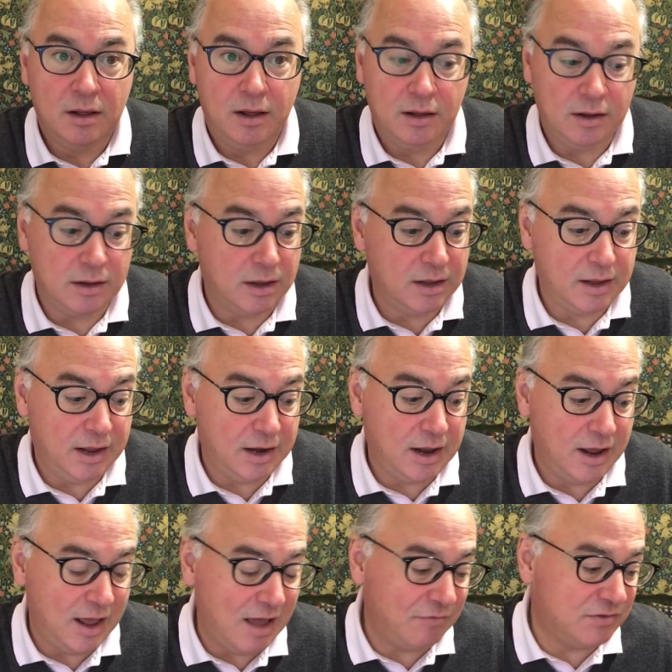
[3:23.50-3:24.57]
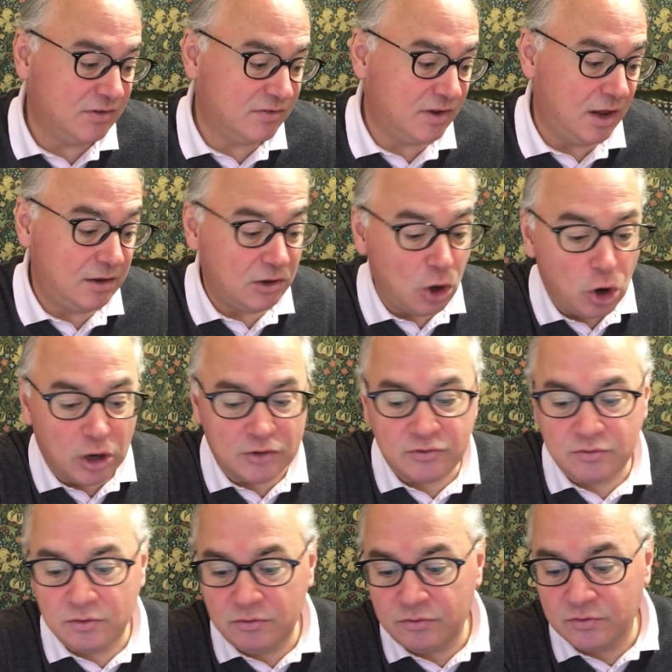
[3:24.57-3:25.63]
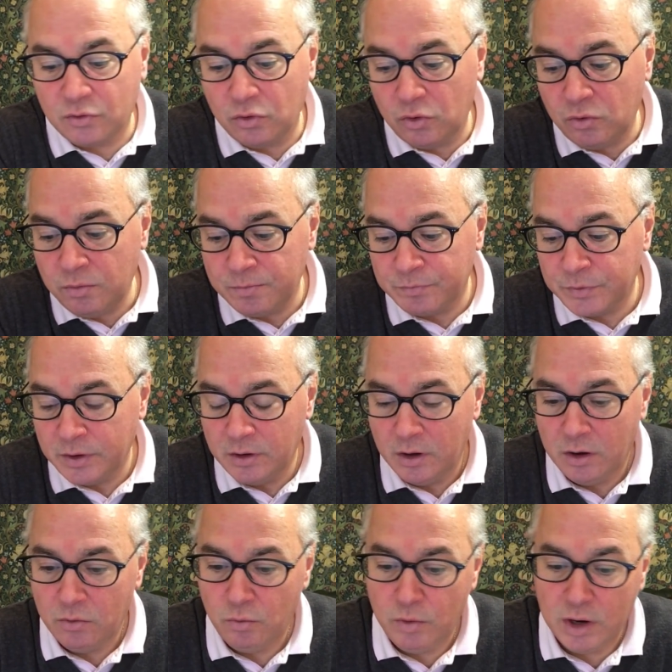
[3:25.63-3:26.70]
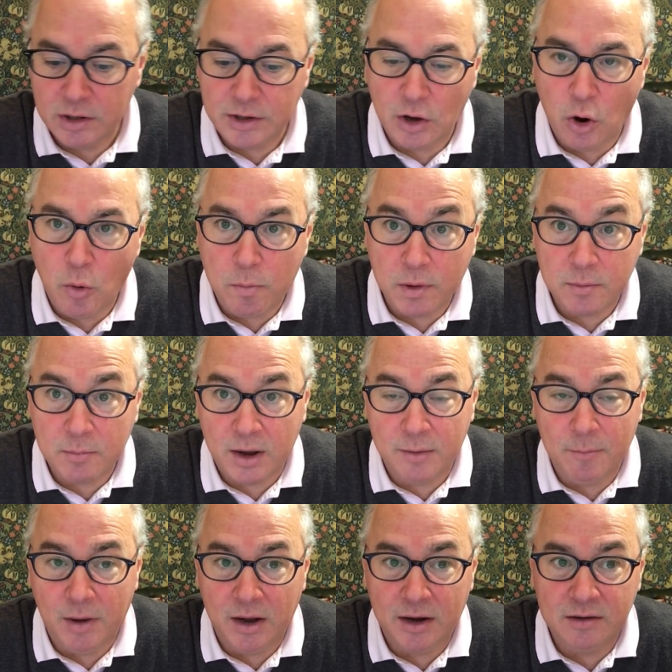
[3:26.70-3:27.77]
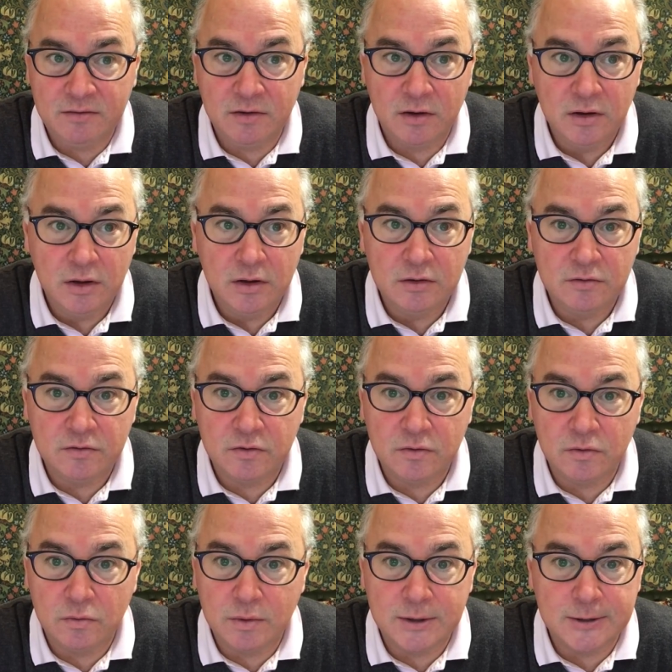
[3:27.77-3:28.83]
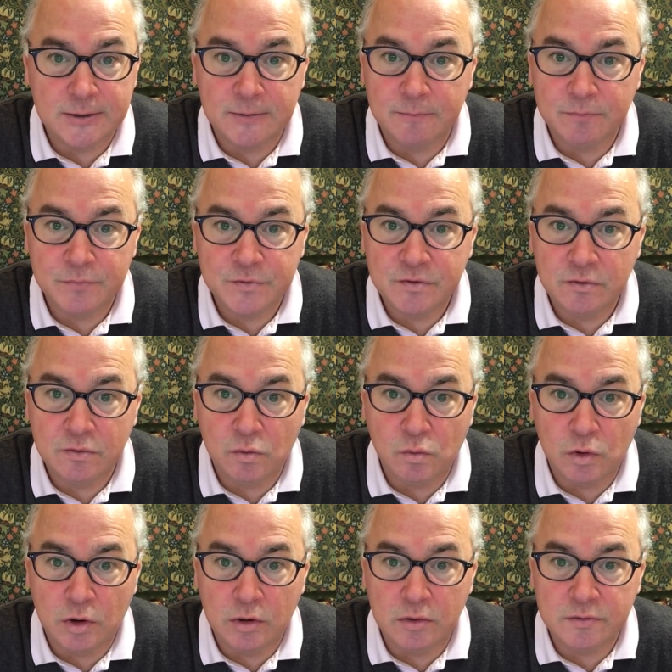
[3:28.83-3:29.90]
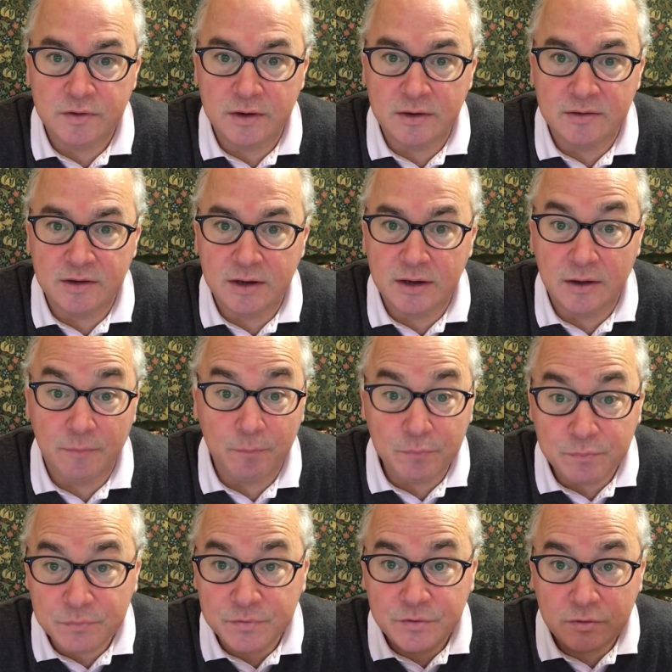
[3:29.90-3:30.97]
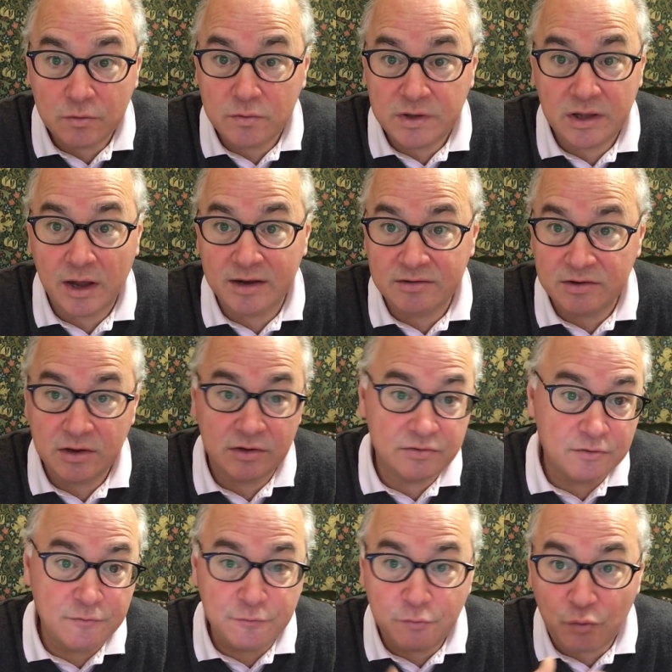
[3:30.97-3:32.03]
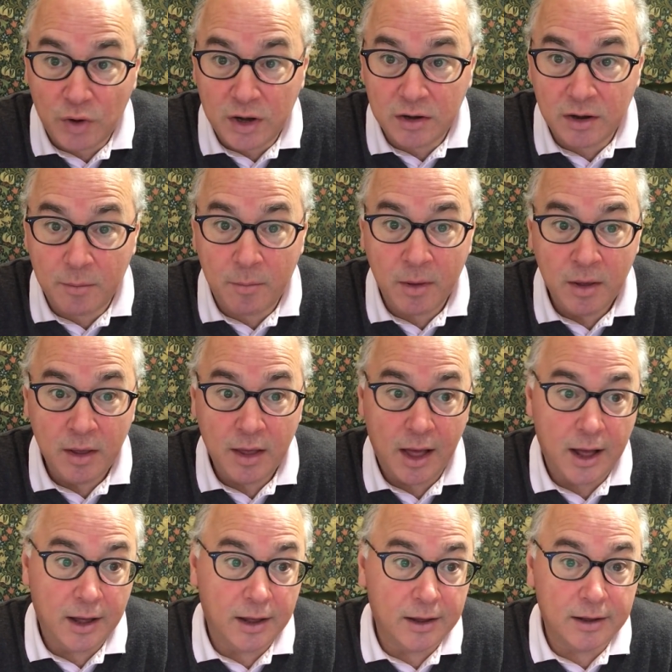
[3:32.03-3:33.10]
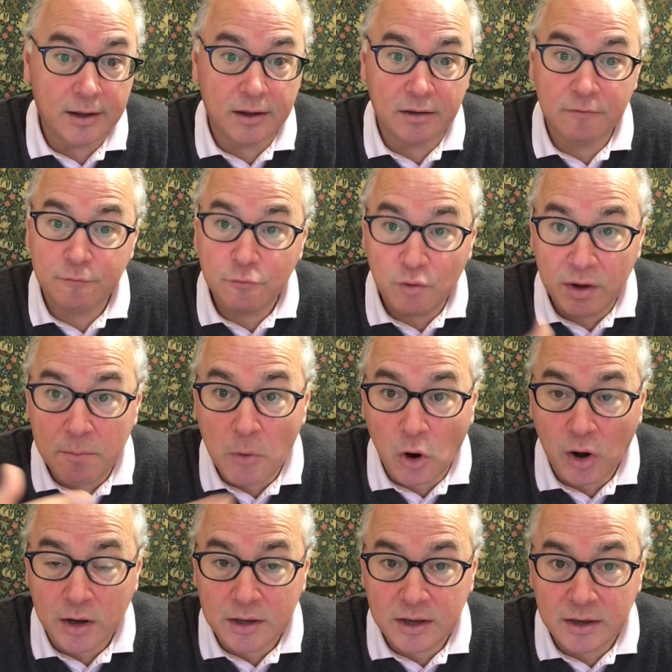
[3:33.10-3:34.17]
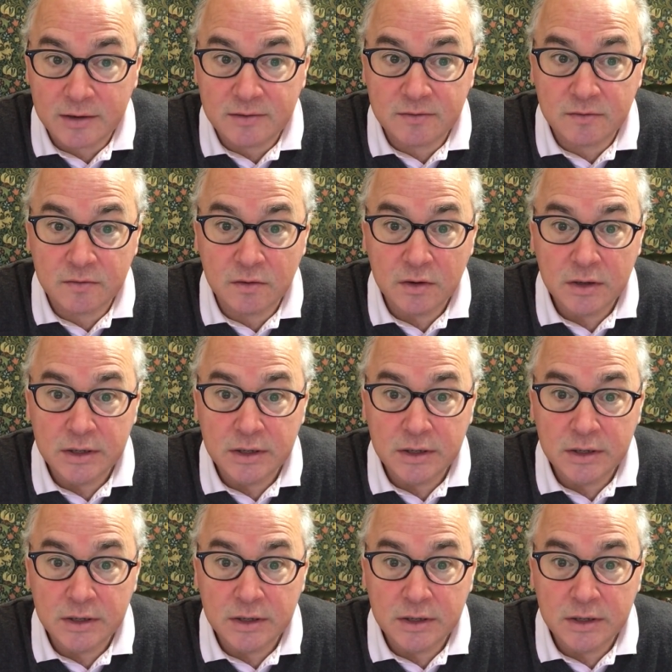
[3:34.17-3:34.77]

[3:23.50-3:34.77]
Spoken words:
And I have to say, the Austrian School really opened my mind to the world and to the ideas of freedom, free market,